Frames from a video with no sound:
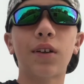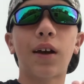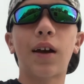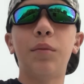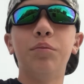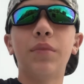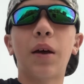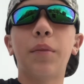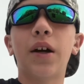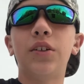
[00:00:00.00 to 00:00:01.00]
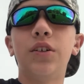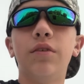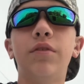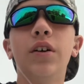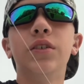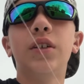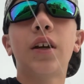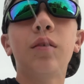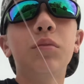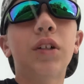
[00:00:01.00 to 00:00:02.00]
I'm not sure of those
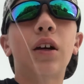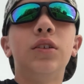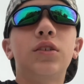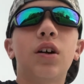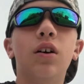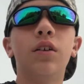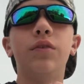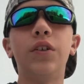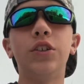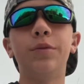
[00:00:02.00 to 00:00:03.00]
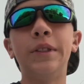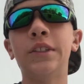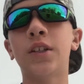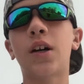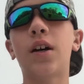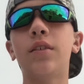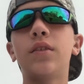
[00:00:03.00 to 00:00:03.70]
names. I just call it the Fisherman's knot.